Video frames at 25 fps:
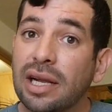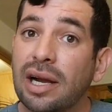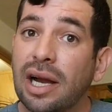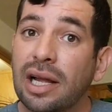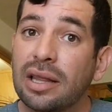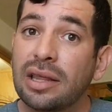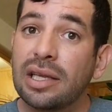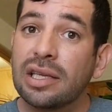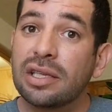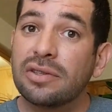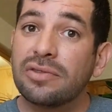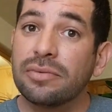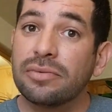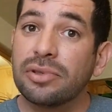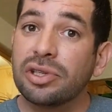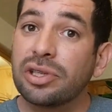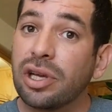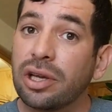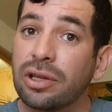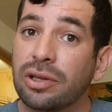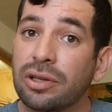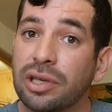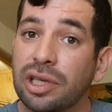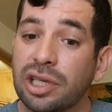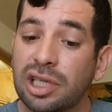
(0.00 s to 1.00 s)
I got this from
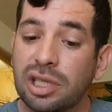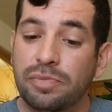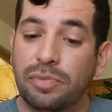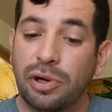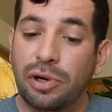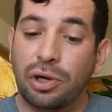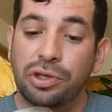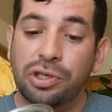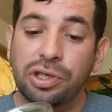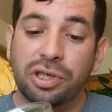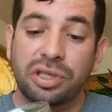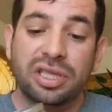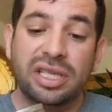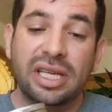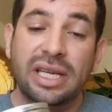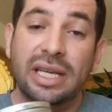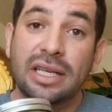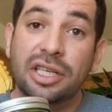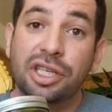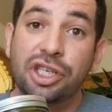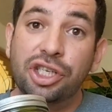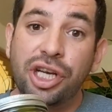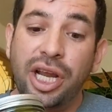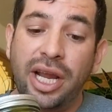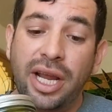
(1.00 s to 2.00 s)
Southern Exposure
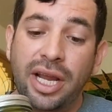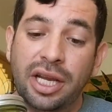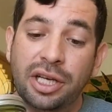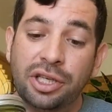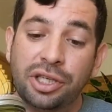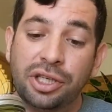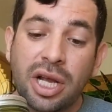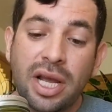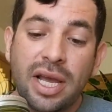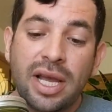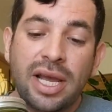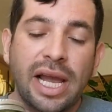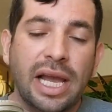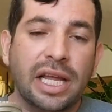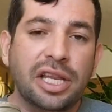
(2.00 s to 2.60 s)
Seed Exchange,